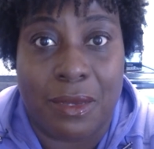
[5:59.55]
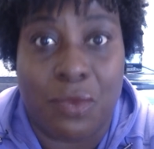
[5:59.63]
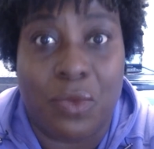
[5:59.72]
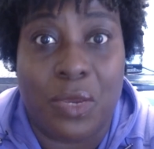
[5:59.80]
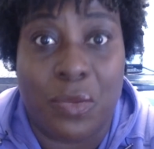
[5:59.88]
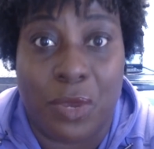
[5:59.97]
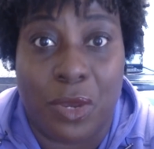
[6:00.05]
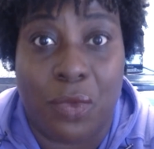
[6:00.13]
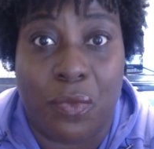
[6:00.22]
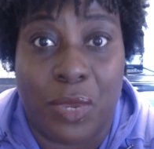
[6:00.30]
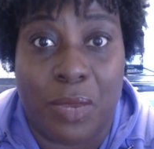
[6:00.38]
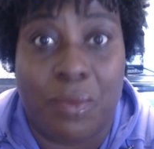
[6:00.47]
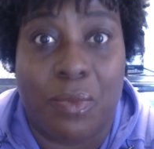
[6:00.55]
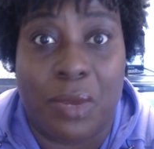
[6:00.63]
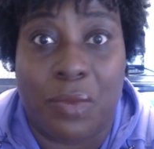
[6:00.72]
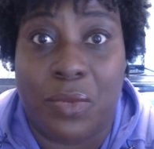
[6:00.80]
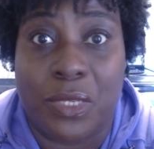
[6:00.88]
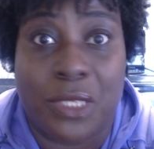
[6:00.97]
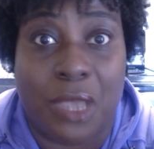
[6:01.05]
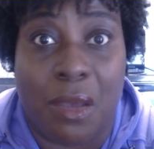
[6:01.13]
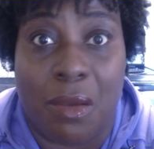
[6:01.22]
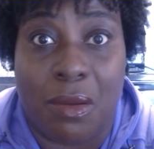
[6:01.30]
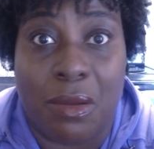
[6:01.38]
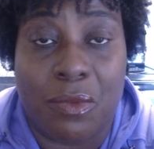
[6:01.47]
We will reap what we
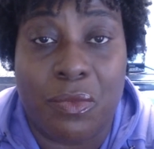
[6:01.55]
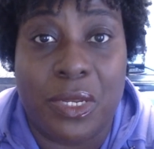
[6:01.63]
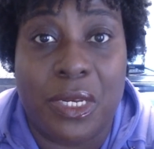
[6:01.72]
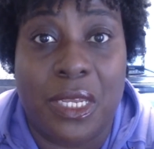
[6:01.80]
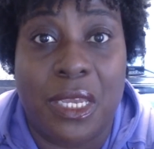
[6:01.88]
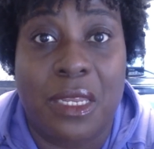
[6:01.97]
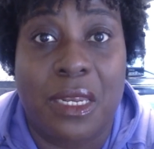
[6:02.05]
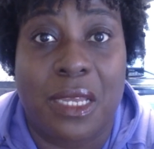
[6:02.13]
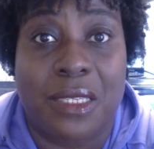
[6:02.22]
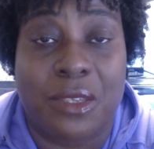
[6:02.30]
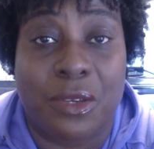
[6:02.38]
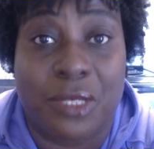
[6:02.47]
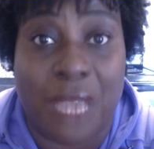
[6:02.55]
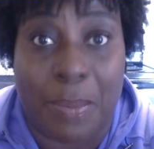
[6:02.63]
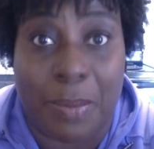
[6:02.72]
sow. We lead a certain type of